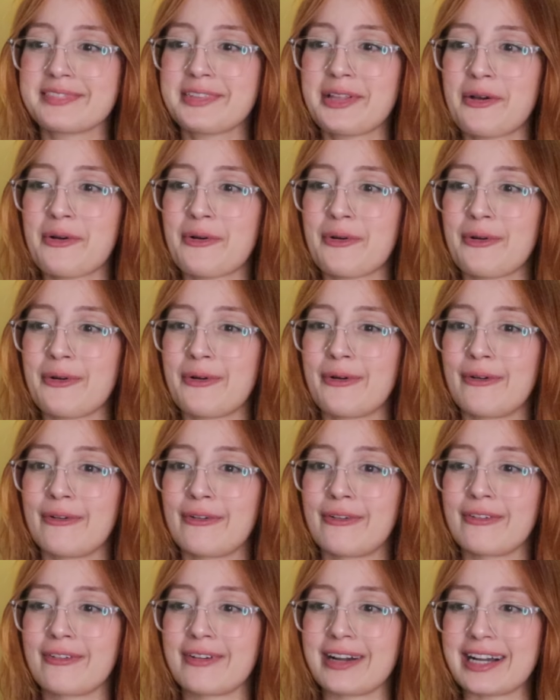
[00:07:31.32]

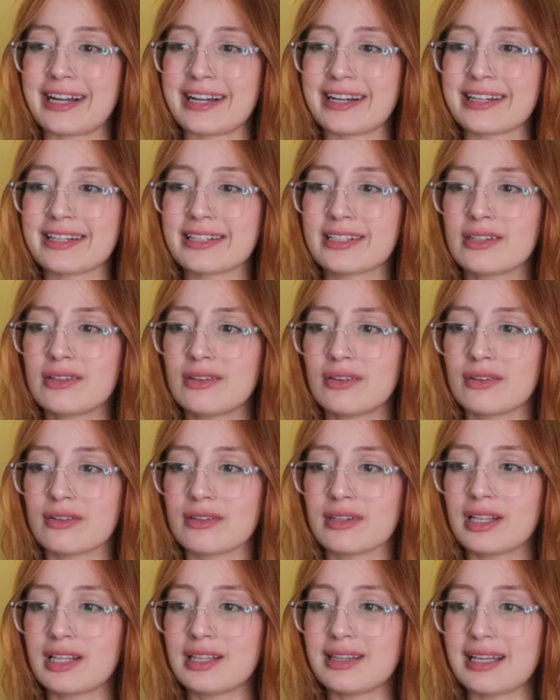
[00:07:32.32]
No, no,
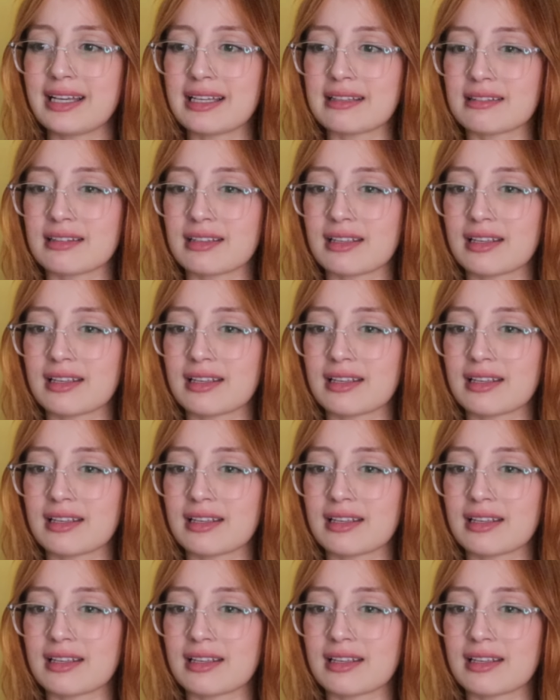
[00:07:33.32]
not like